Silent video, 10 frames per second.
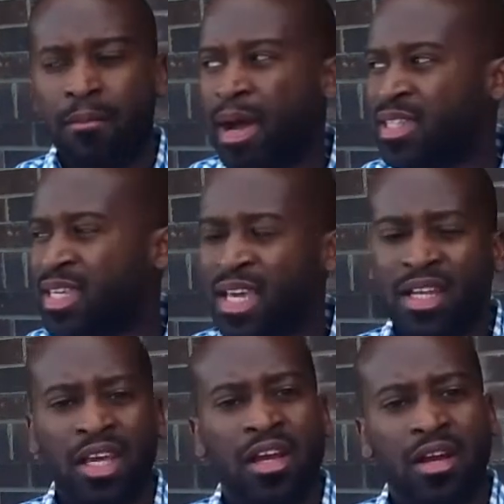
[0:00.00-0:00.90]
my
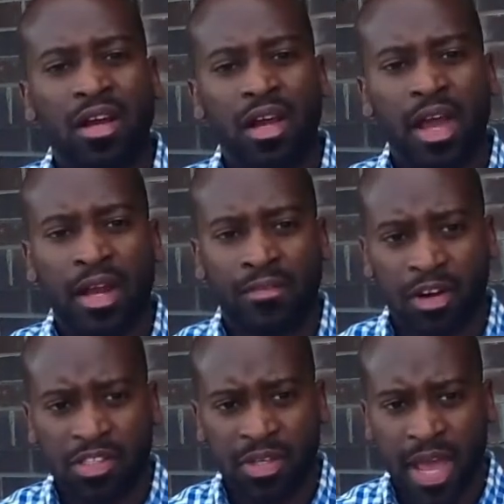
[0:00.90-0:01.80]
10th year
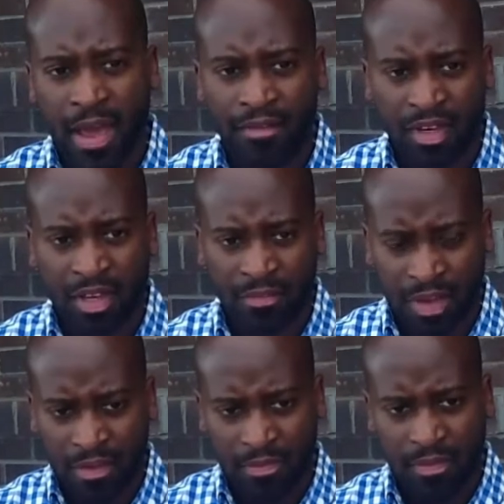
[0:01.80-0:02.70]
anniversary having the
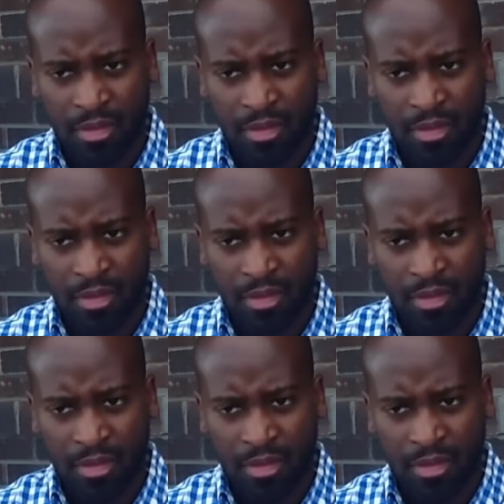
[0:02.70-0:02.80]
event.